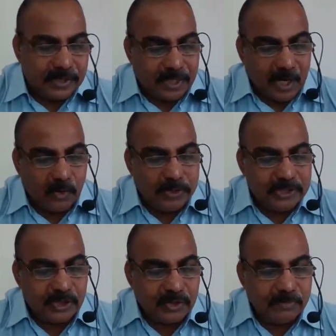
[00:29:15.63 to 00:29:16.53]
Claw
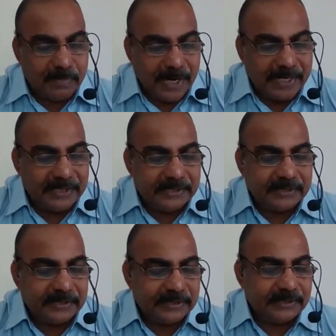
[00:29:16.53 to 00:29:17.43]
hitch on bride,
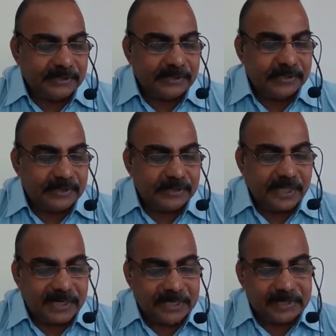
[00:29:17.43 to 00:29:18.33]

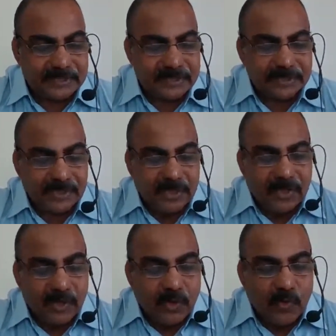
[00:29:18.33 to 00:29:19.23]
that is
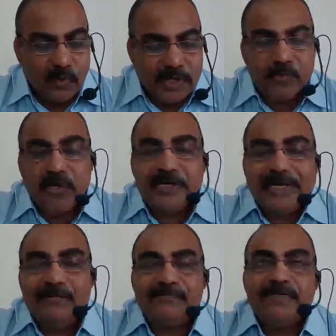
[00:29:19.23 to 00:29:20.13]
when you want to
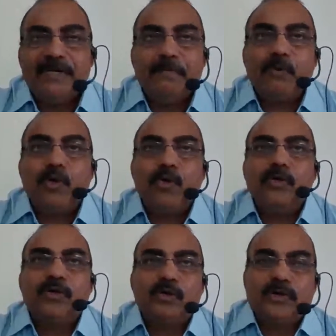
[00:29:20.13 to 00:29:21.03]
lift a
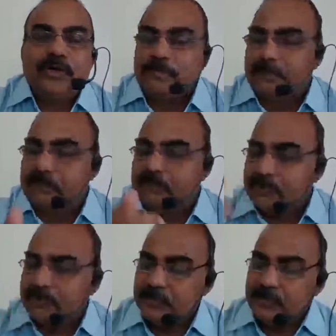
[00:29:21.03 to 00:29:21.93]
pole or a
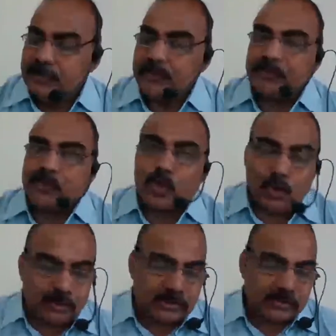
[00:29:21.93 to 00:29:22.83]

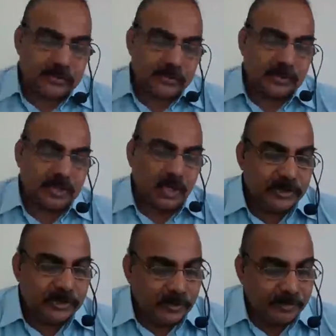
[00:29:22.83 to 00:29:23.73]
rod, claw
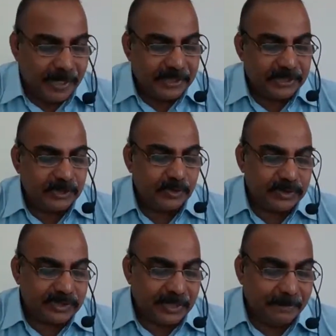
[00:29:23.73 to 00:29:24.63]
hitch on bite is
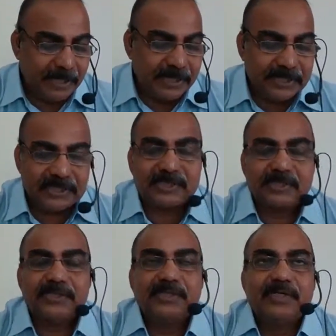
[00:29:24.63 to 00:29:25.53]
used. Timber hitch
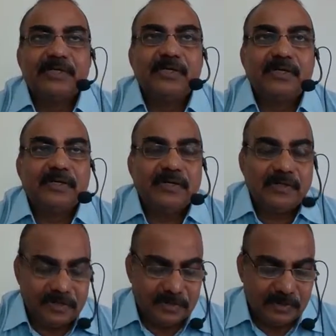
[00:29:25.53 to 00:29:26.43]

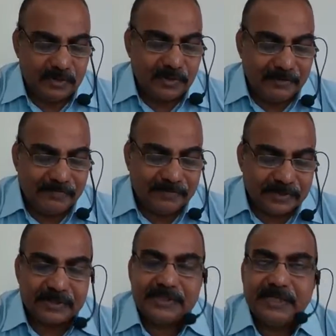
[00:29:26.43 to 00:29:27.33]
to lift
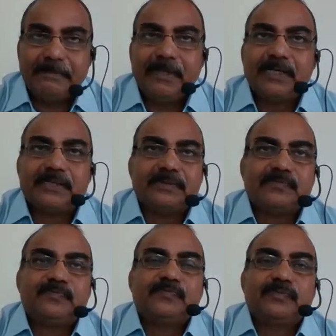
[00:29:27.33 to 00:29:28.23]
timber,
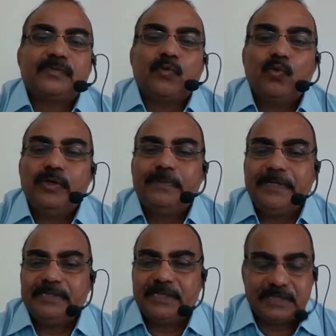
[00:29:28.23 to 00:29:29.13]
wood
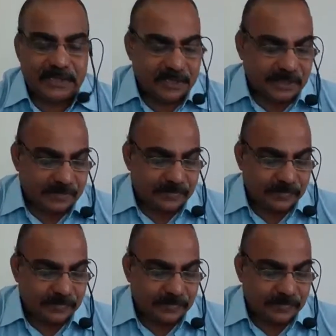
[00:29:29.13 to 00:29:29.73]
piece, etc.